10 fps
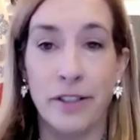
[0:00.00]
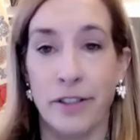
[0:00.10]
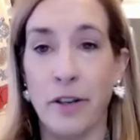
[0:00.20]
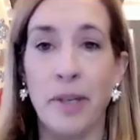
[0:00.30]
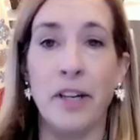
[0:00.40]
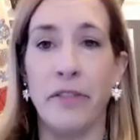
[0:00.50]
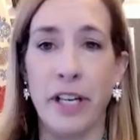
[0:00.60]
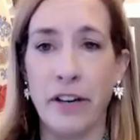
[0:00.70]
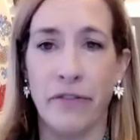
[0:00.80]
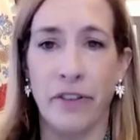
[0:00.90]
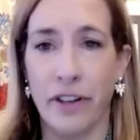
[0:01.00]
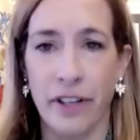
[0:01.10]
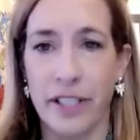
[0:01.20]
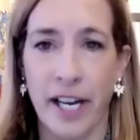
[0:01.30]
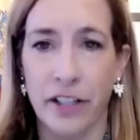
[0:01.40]
There's nobody over here for her
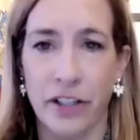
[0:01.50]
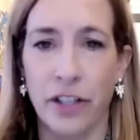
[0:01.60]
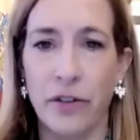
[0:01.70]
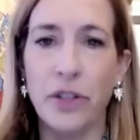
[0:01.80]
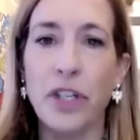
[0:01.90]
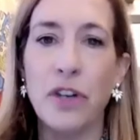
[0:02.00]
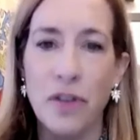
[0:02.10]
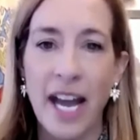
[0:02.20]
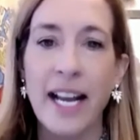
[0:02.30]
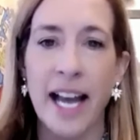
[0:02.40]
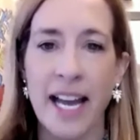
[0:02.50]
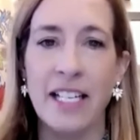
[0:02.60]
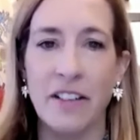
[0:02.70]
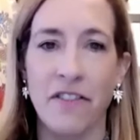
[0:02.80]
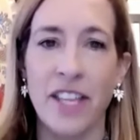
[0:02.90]
to talk to, that
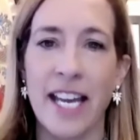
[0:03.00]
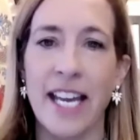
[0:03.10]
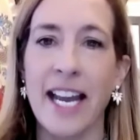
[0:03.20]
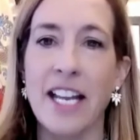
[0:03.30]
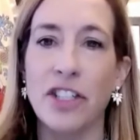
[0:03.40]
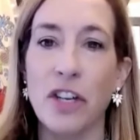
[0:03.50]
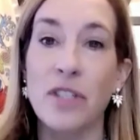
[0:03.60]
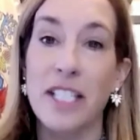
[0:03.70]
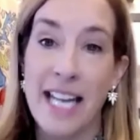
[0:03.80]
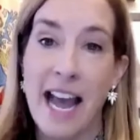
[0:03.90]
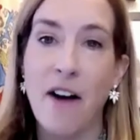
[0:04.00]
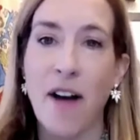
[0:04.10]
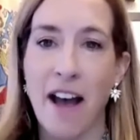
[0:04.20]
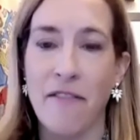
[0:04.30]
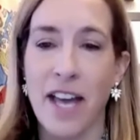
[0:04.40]
kind of thing. And so to now
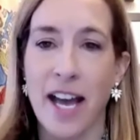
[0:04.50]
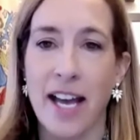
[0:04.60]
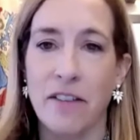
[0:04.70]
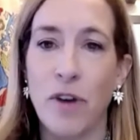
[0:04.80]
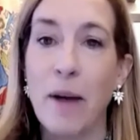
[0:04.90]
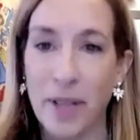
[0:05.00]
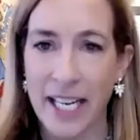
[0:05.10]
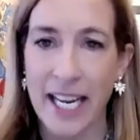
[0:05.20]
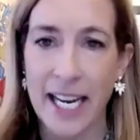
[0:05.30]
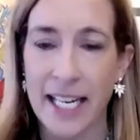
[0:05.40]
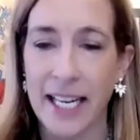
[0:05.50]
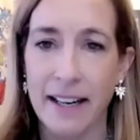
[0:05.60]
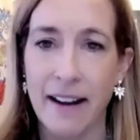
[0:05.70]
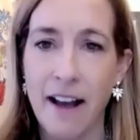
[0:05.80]
have that replicated